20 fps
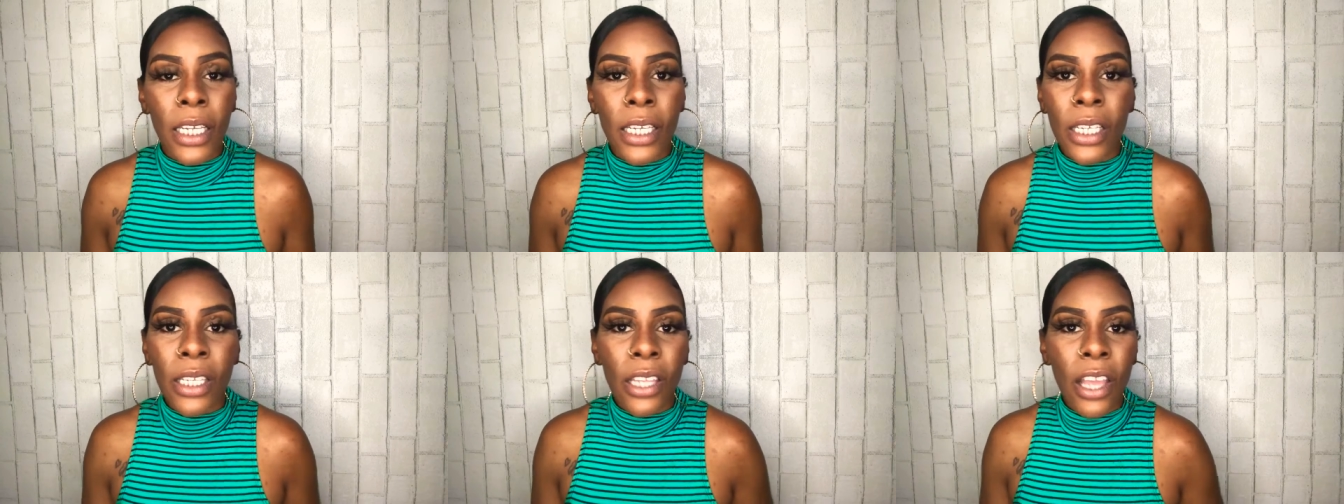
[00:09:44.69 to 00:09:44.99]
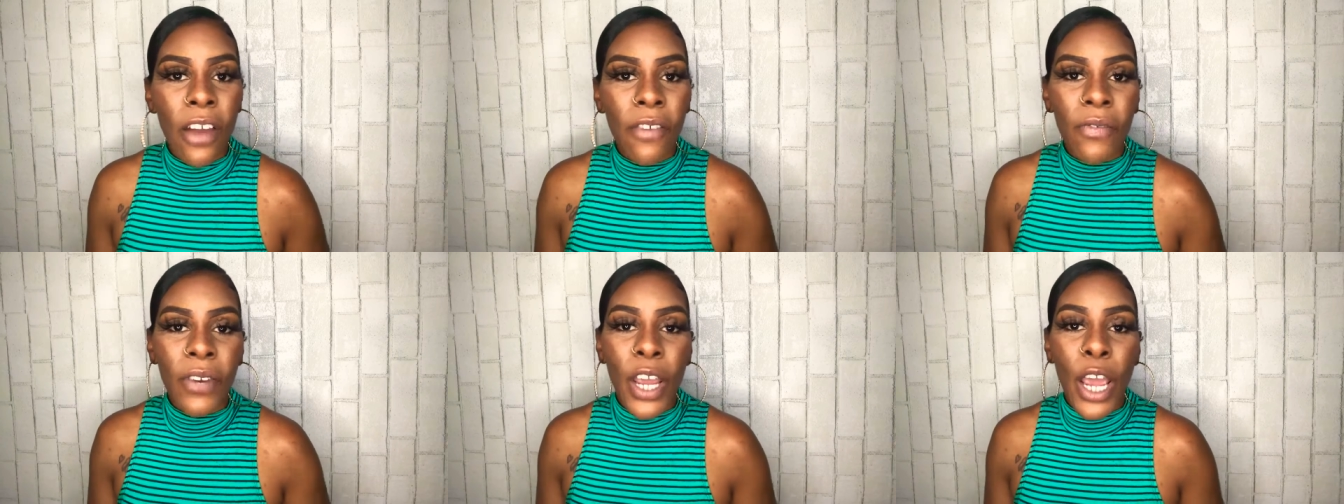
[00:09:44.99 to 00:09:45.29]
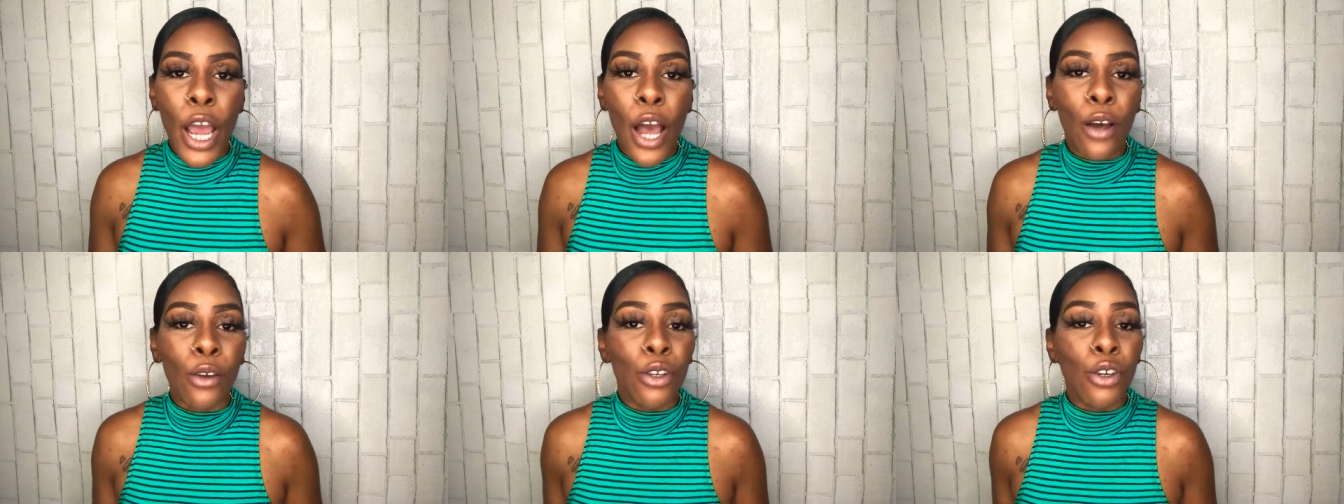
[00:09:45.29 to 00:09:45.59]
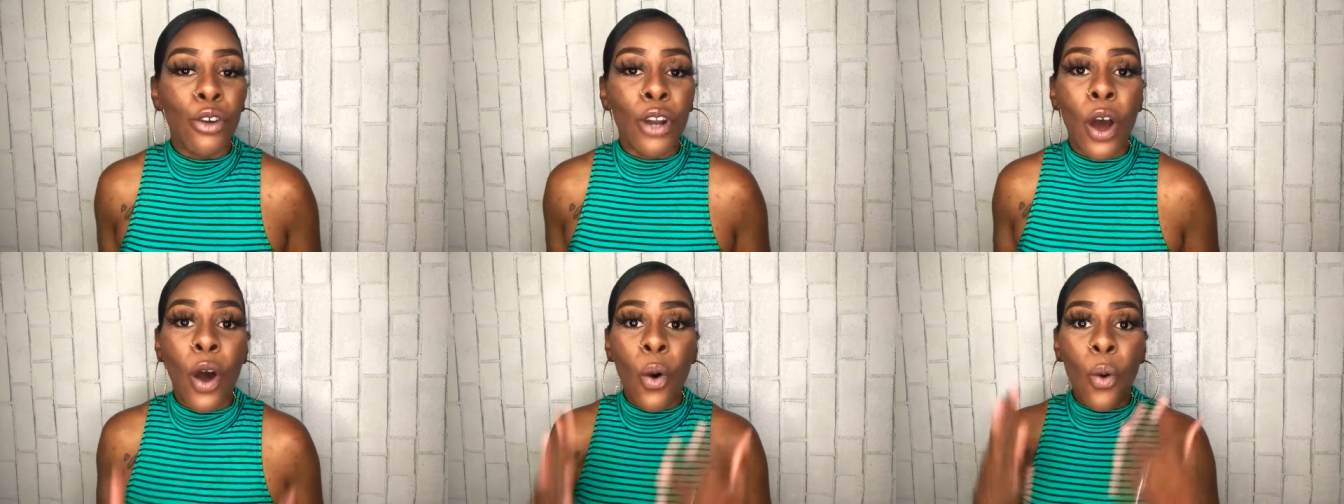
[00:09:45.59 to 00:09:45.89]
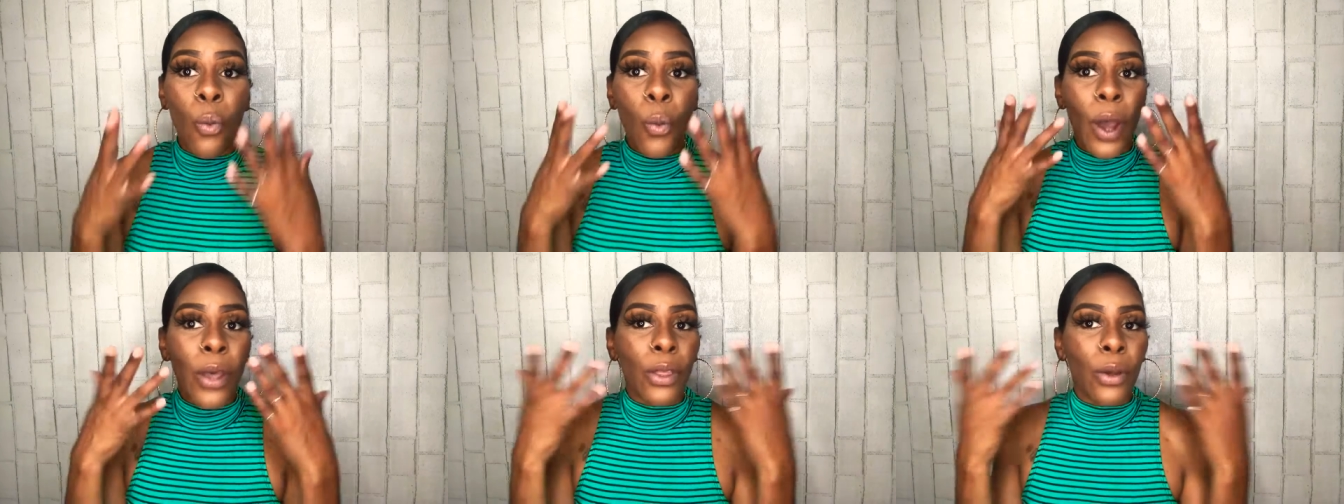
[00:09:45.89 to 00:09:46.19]
and stuff down you know
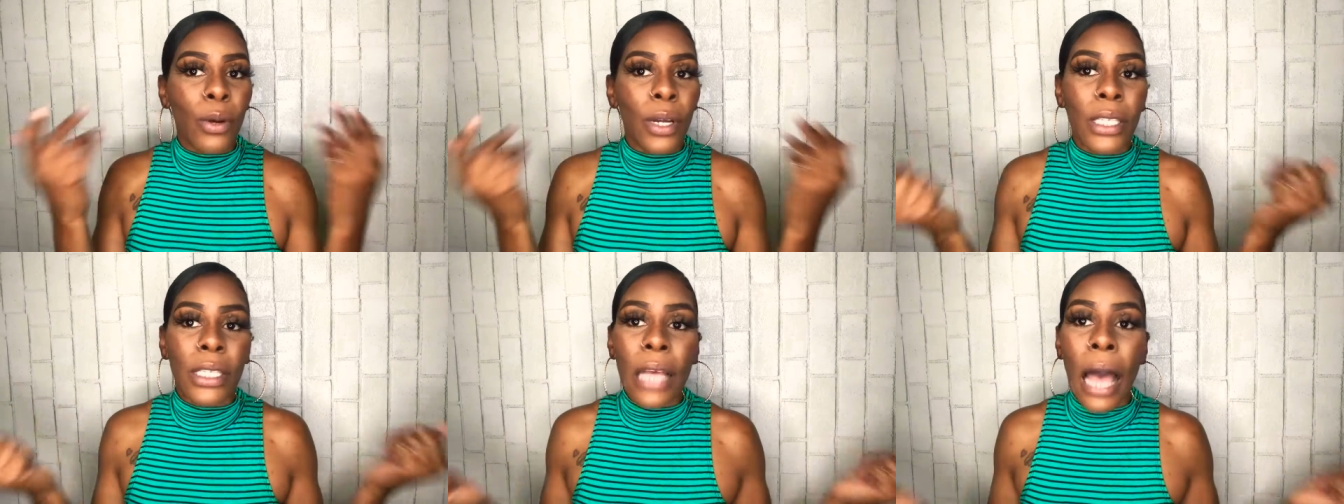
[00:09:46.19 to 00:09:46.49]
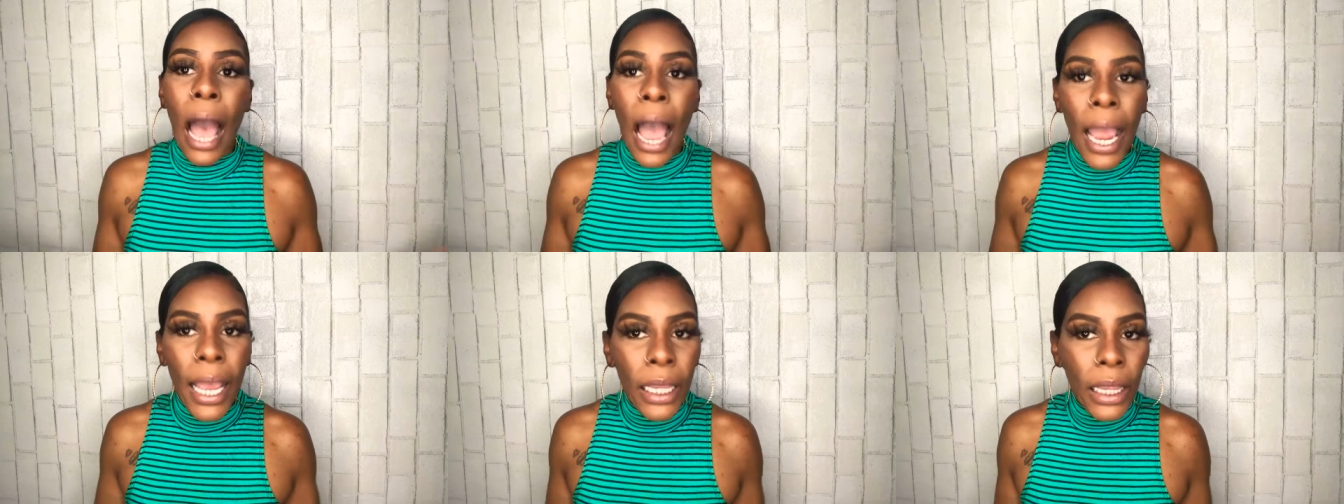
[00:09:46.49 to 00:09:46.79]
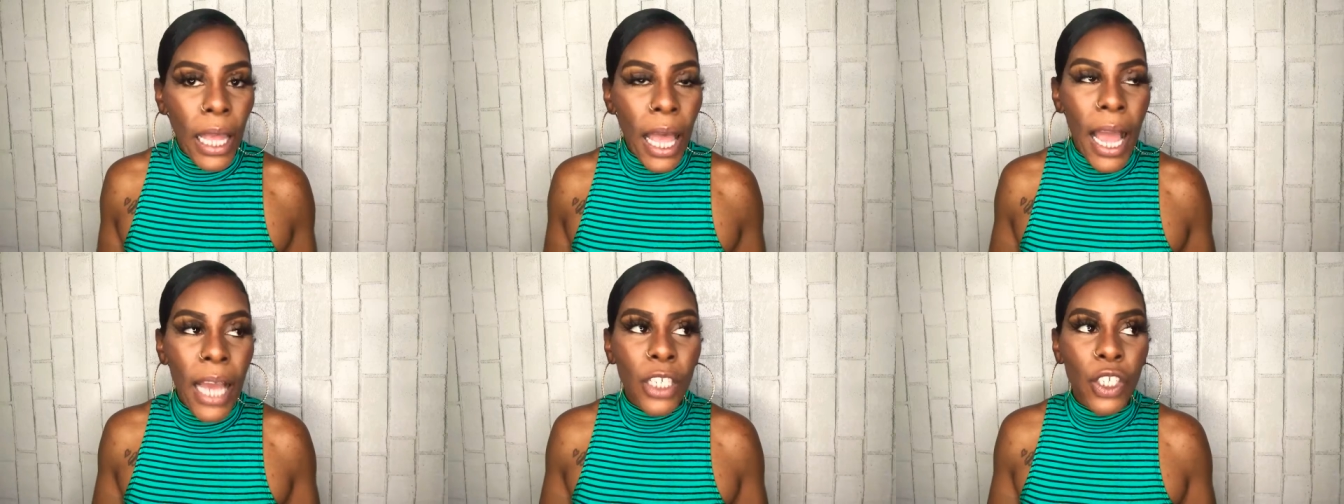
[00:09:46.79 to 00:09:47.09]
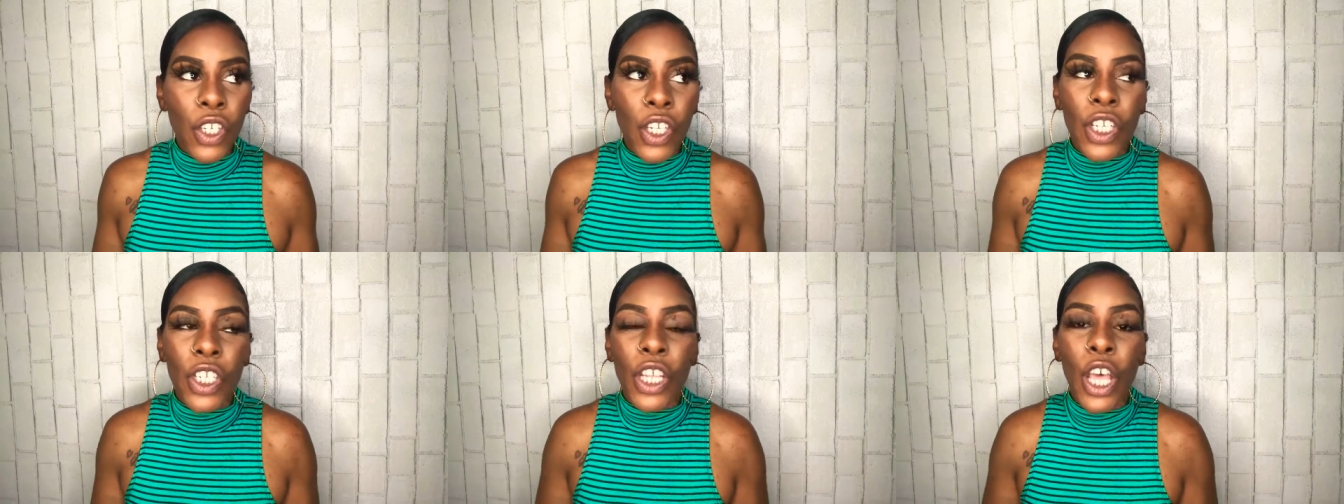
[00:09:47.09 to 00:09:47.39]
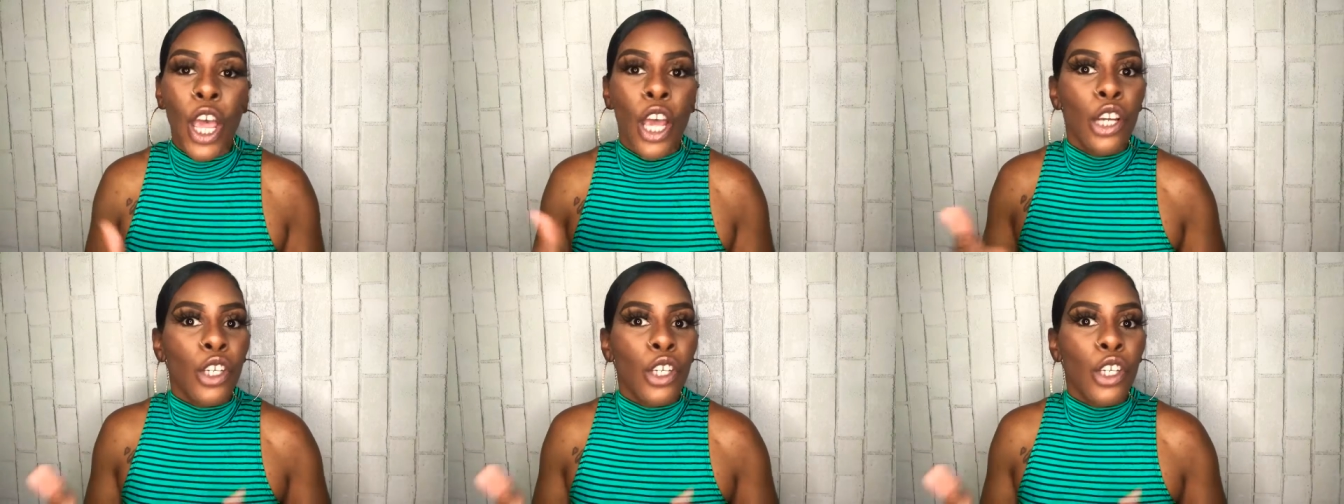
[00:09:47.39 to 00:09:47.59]
whether it's eyelashes